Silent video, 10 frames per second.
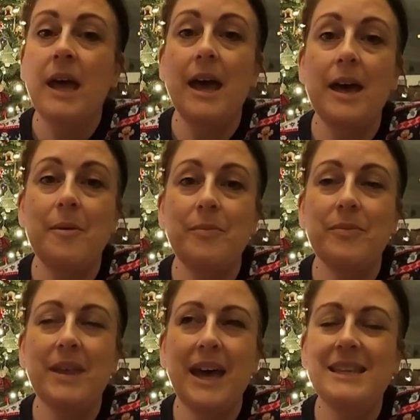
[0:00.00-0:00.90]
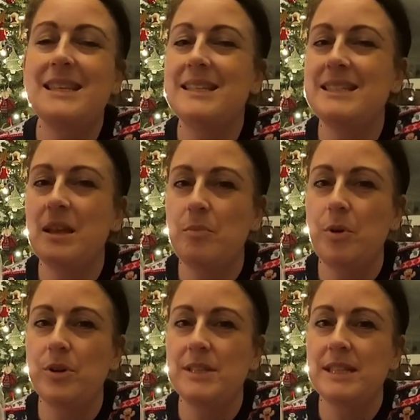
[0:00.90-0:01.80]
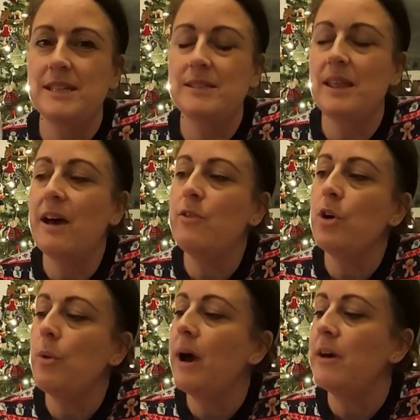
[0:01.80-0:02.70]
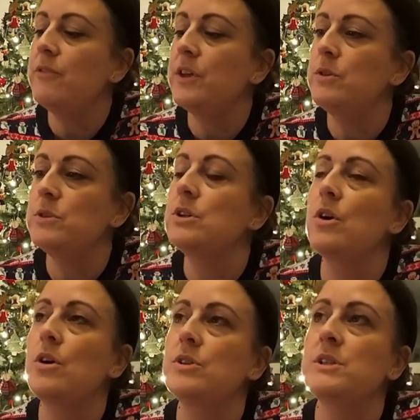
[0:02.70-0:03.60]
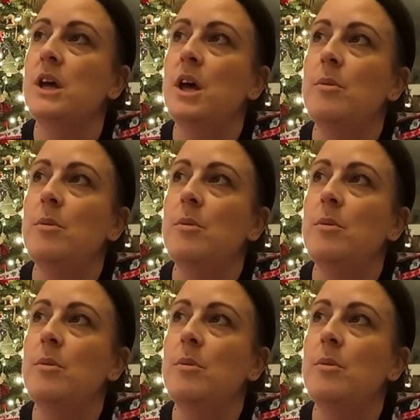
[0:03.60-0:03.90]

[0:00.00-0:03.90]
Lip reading: I tend to say Boys. They have got quite a few stores,